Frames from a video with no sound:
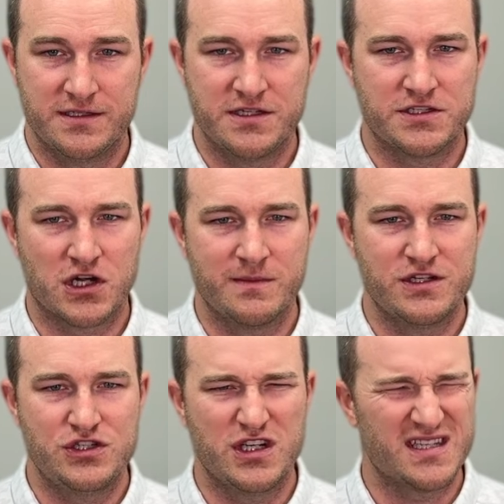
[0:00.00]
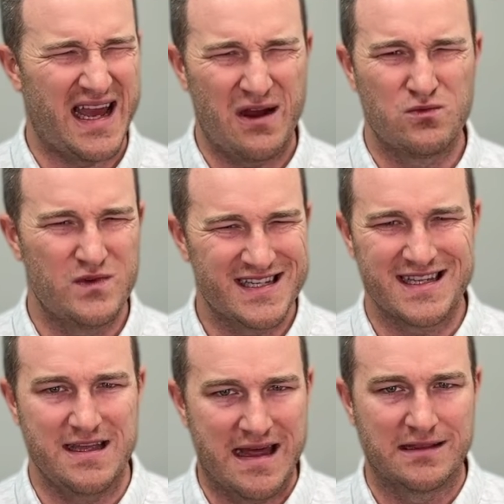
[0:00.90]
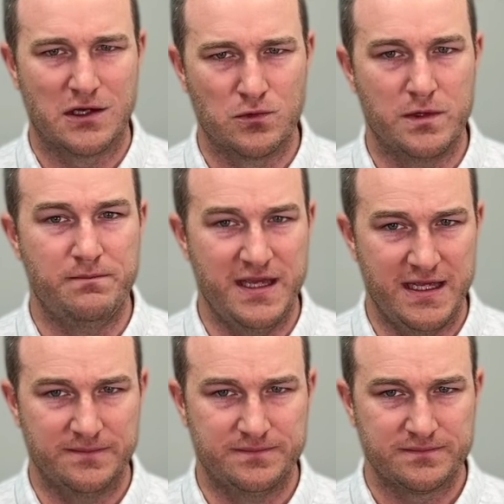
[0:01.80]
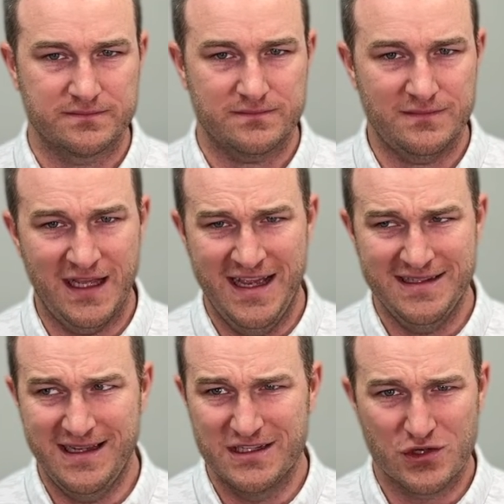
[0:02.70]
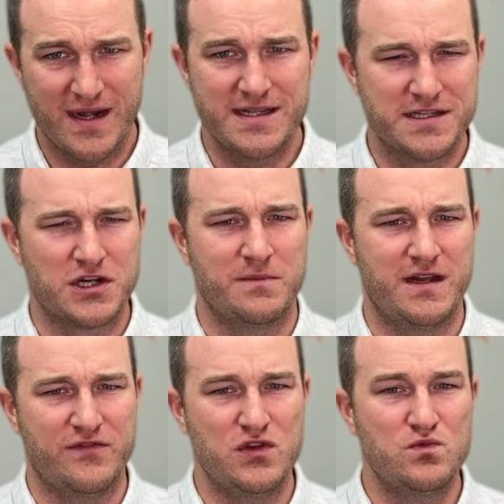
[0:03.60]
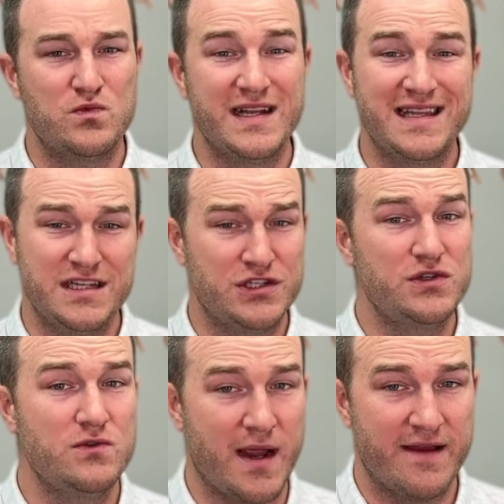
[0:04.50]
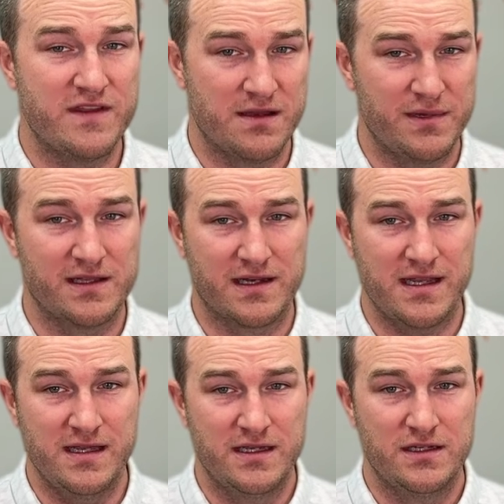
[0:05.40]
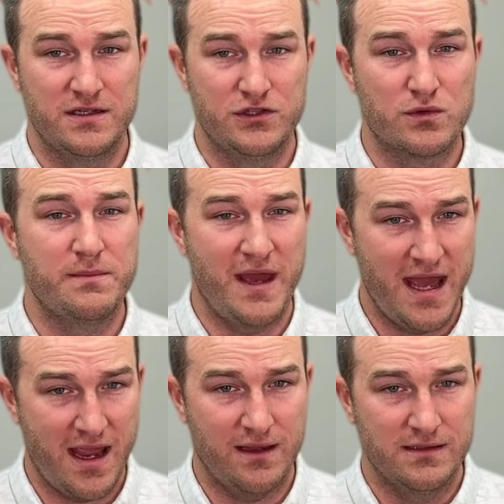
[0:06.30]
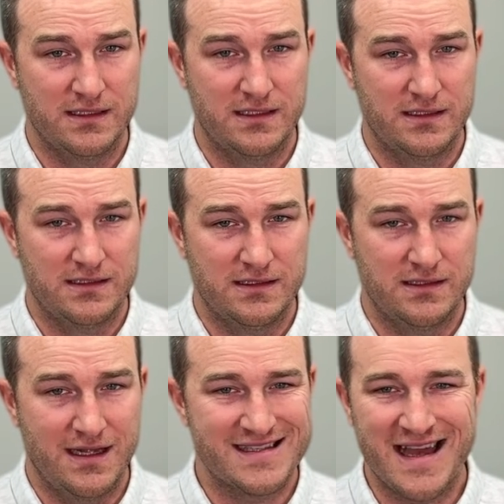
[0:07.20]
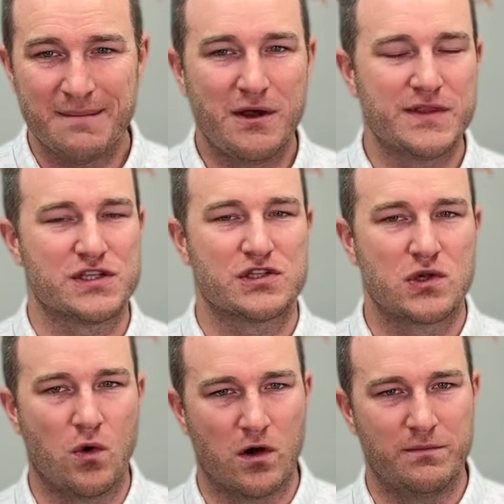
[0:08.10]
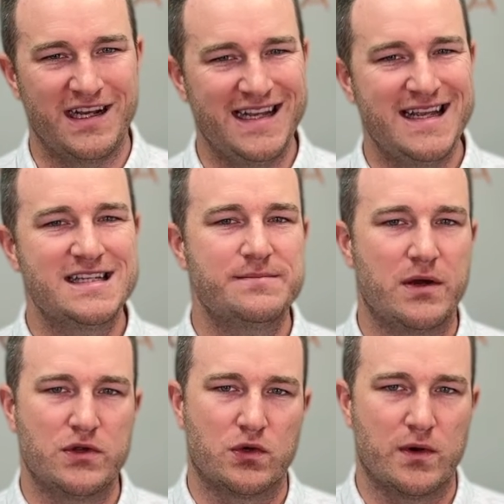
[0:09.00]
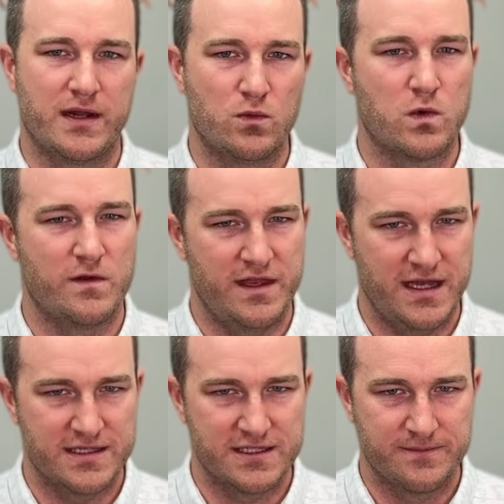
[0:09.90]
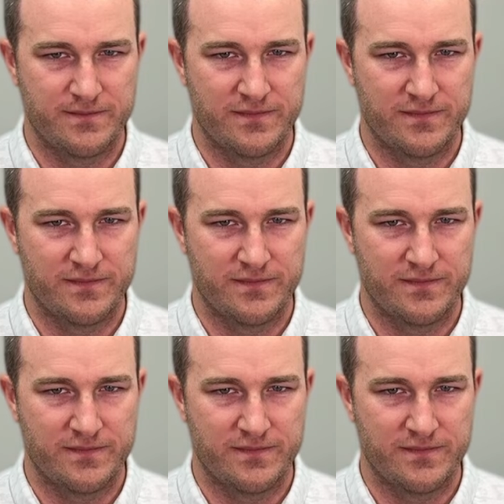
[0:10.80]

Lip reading: determine just how risky that loan would be and try to determine if you really do have the ability to repay. It's not about the score, but it is about your credit worthiness.